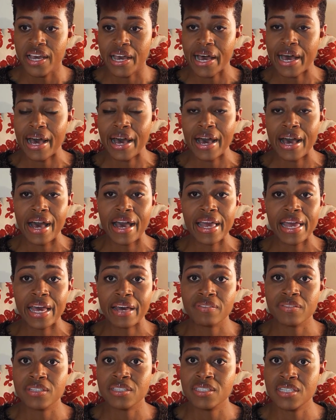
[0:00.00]
I
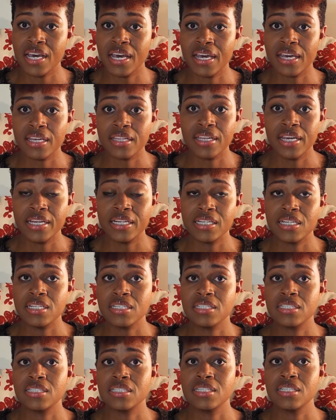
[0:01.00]
have to say,
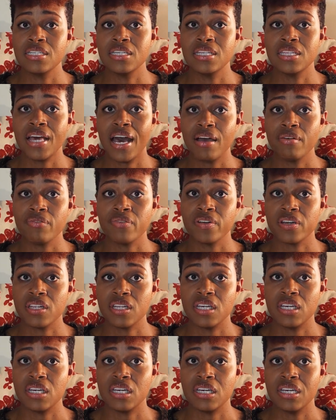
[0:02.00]
ladies, that
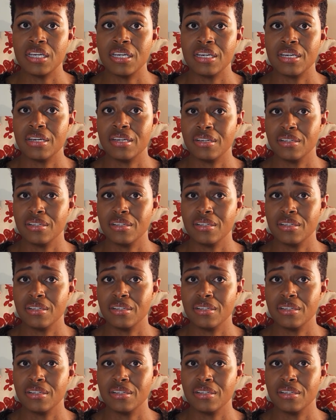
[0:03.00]
really